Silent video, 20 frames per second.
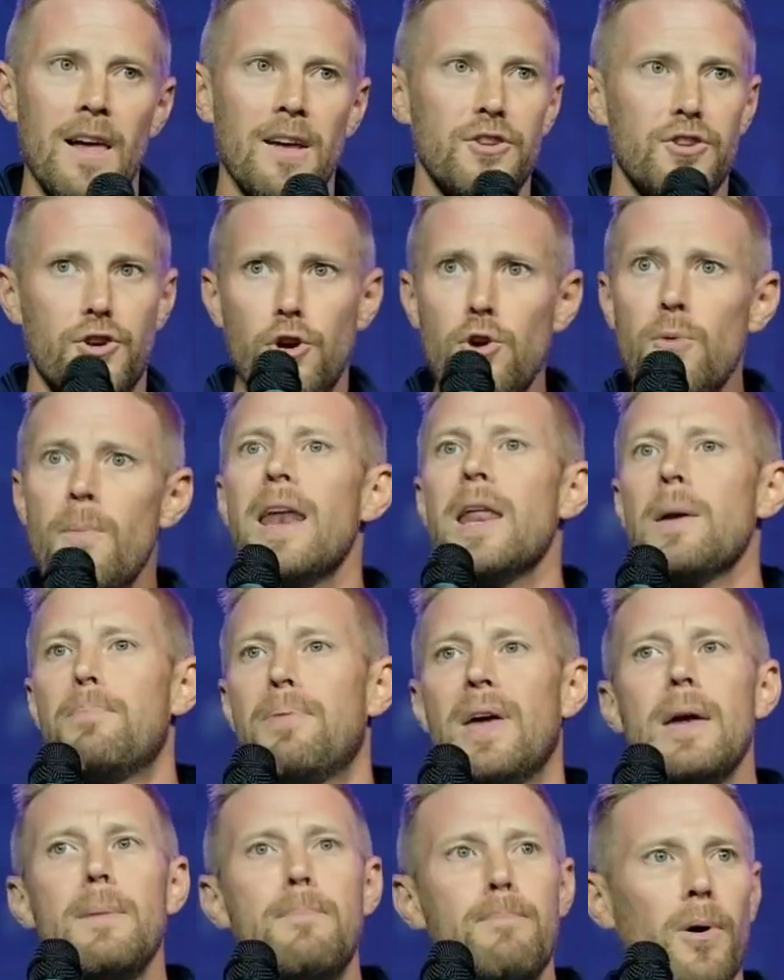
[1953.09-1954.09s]
Too many
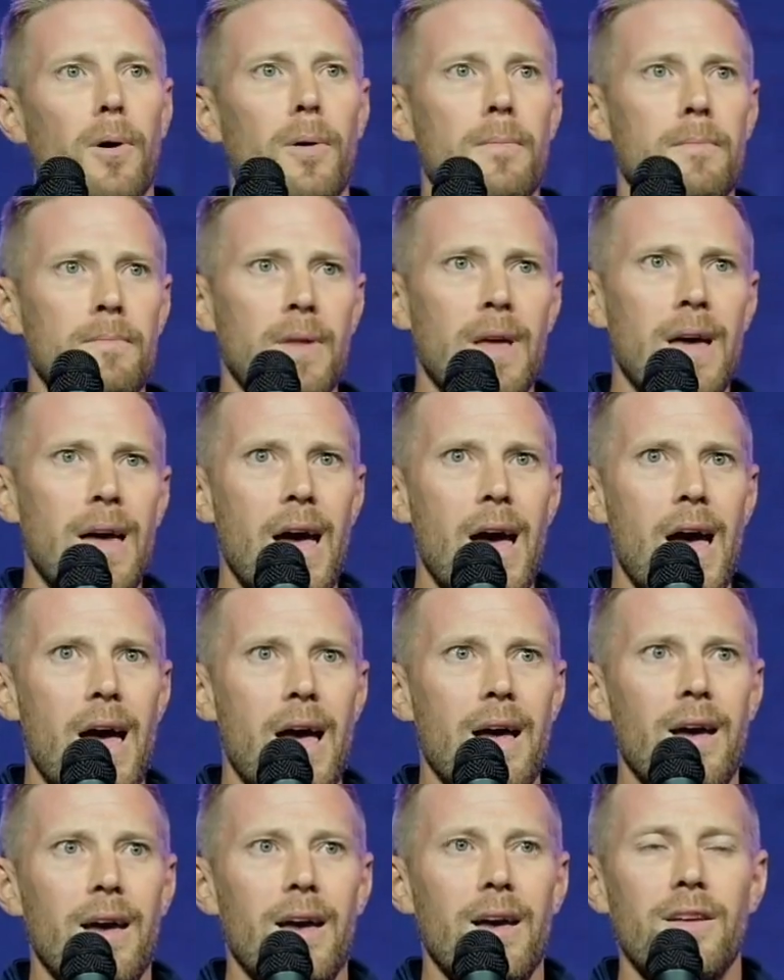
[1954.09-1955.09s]
people
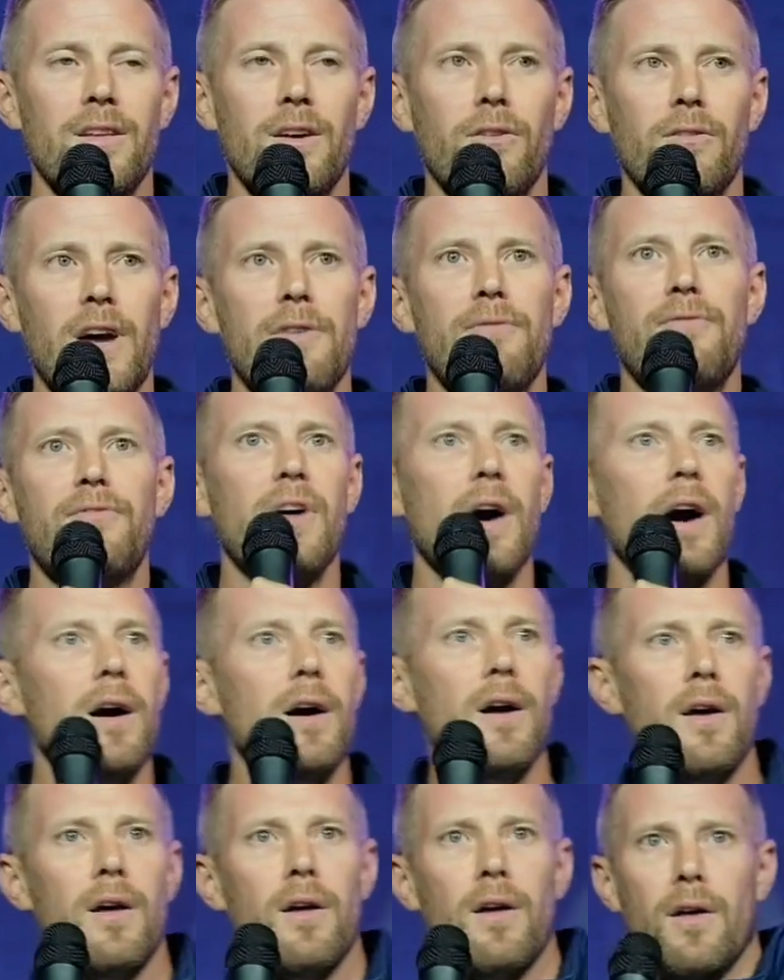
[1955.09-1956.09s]
live the
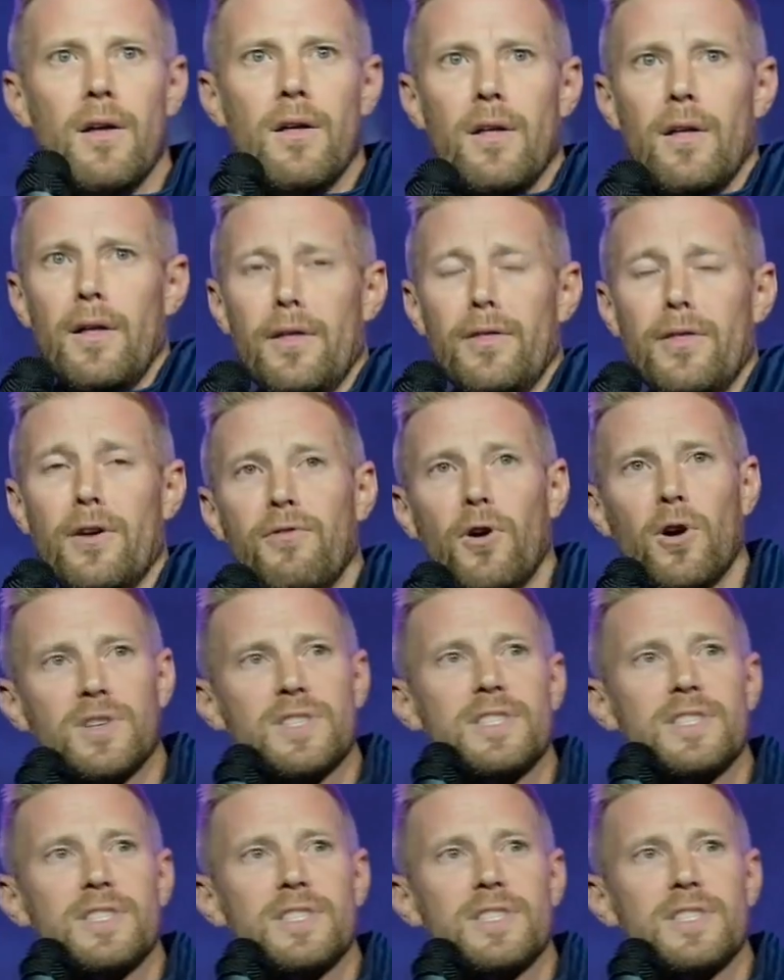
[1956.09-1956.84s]
verse